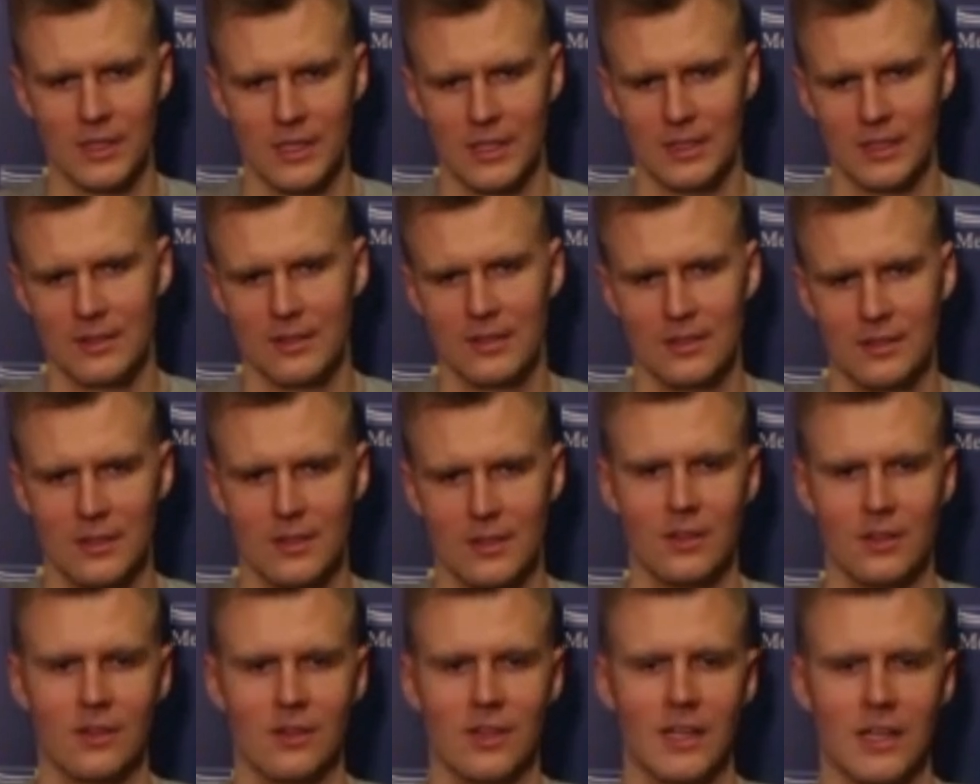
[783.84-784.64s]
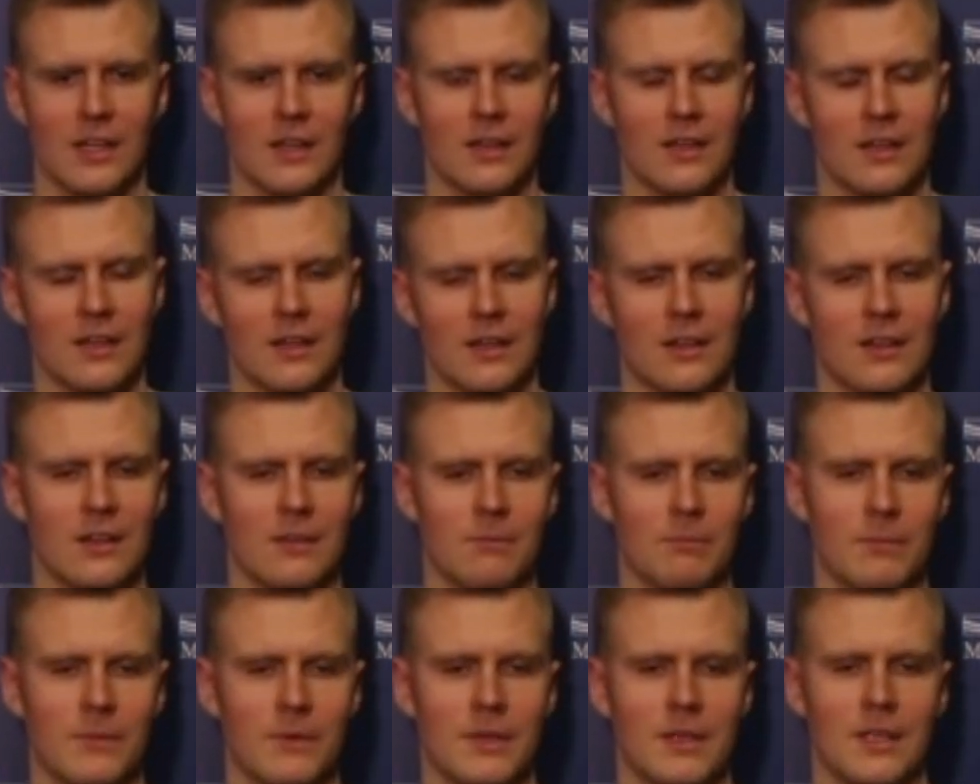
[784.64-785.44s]
that, you know,
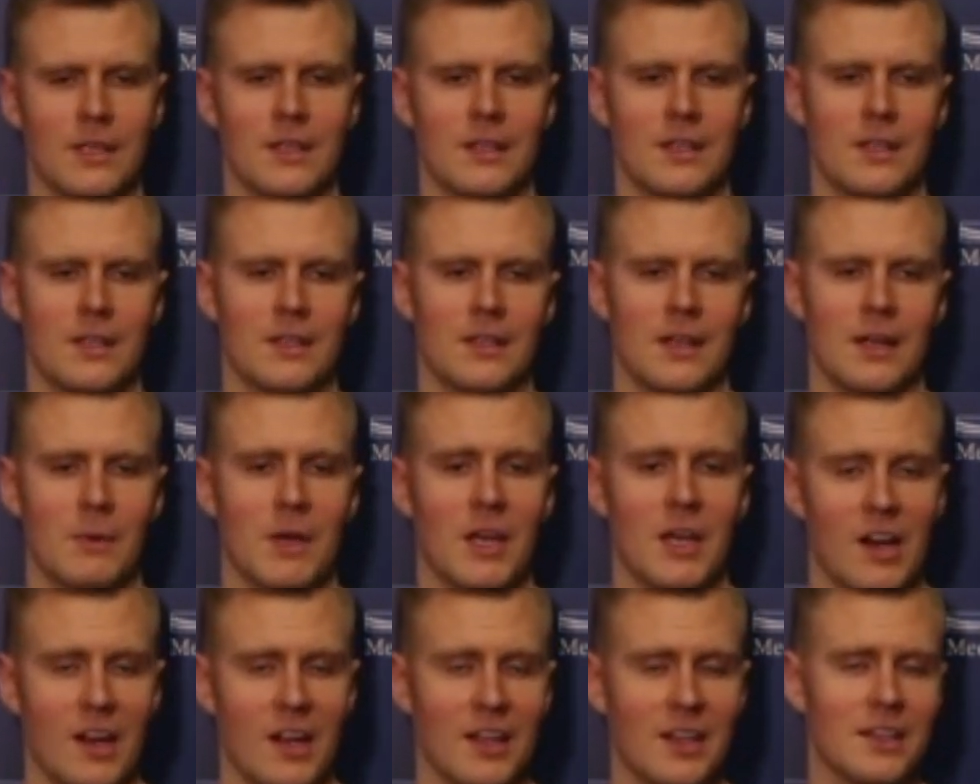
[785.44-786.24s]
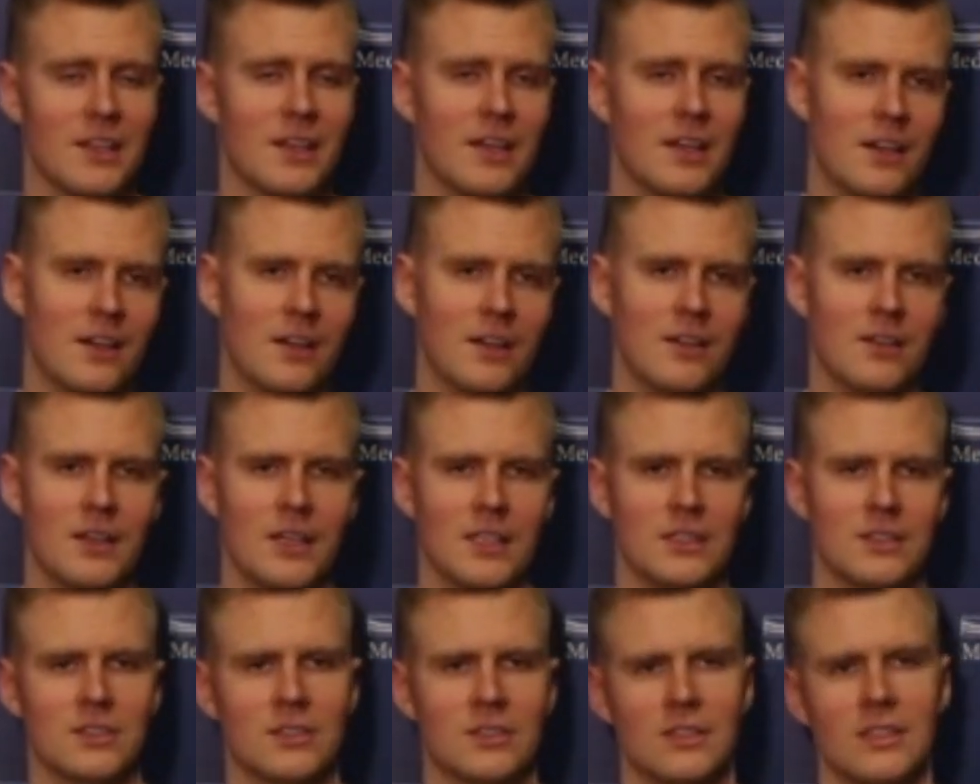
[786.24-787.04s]
I'm going to get there. I
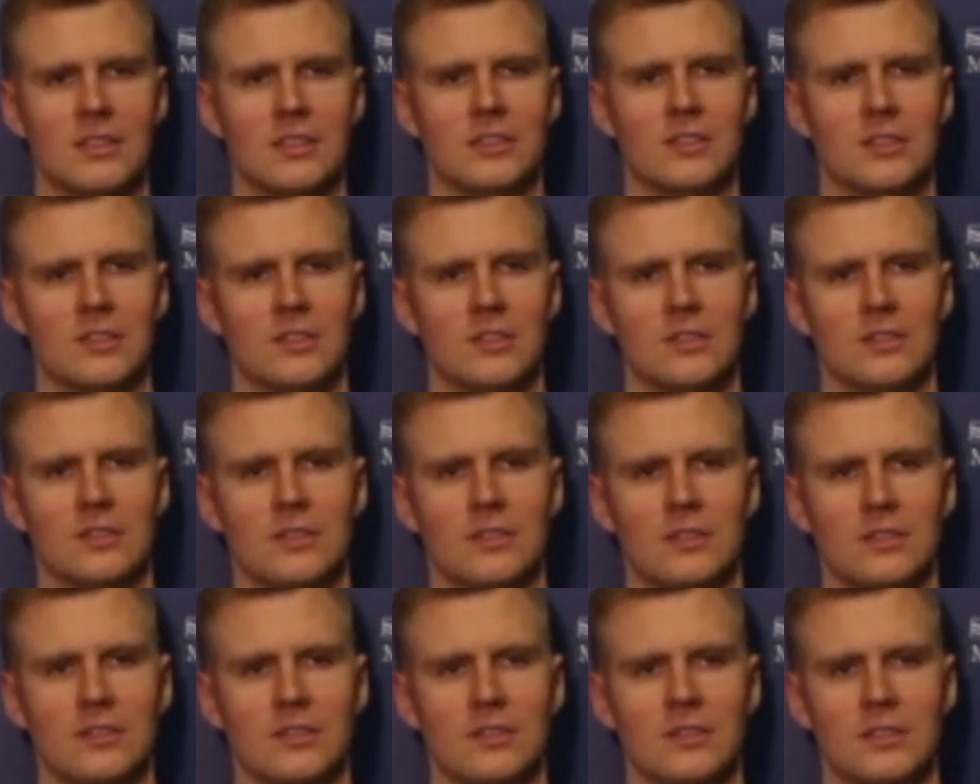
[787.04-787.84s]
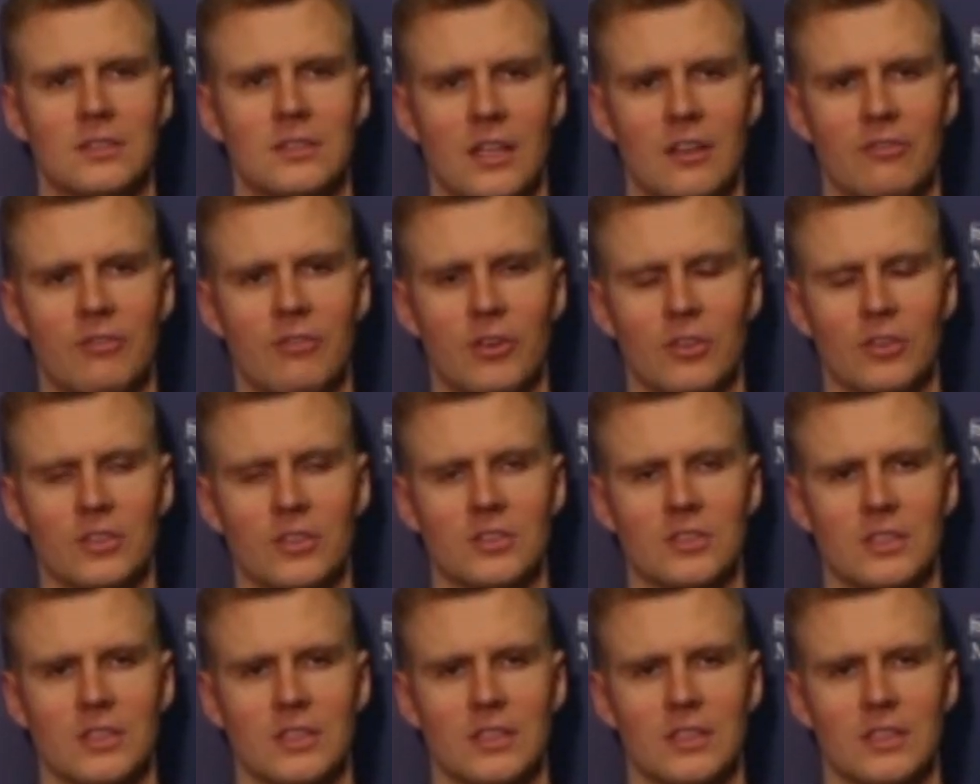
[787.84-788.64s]
just need to stay
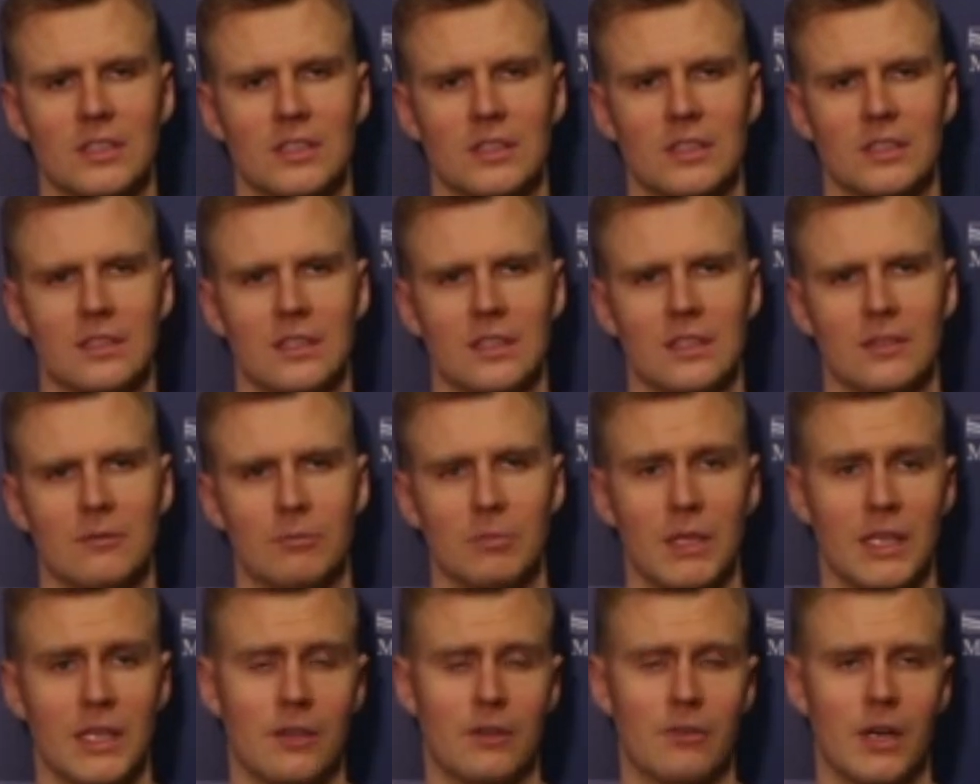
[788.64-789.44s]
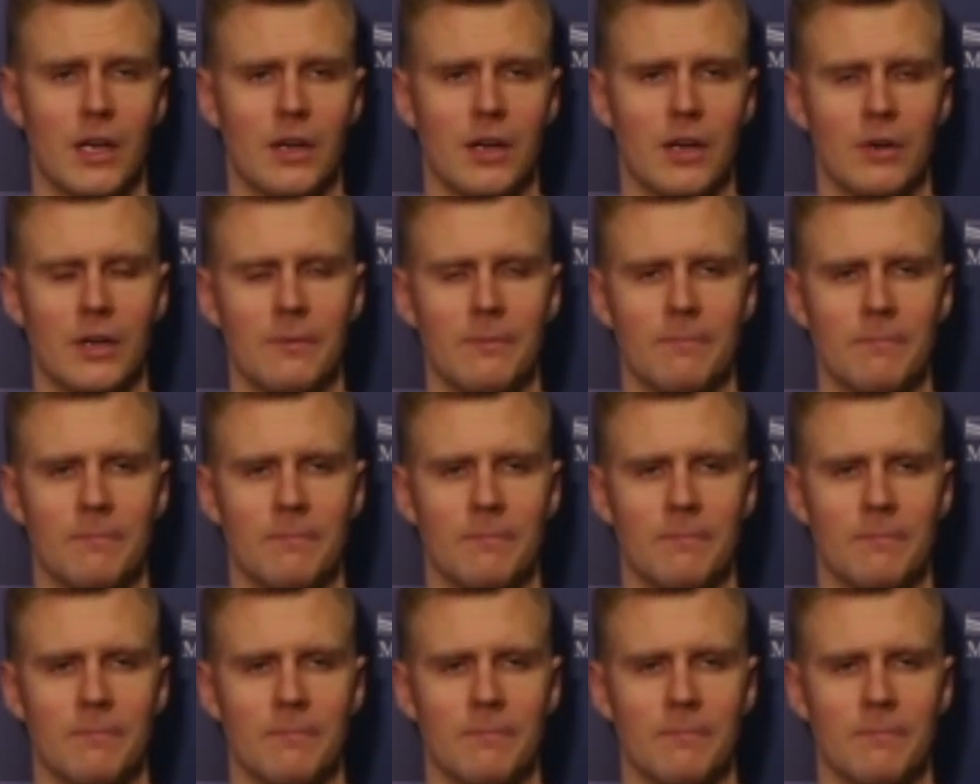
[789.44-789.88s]
focused and play the right way.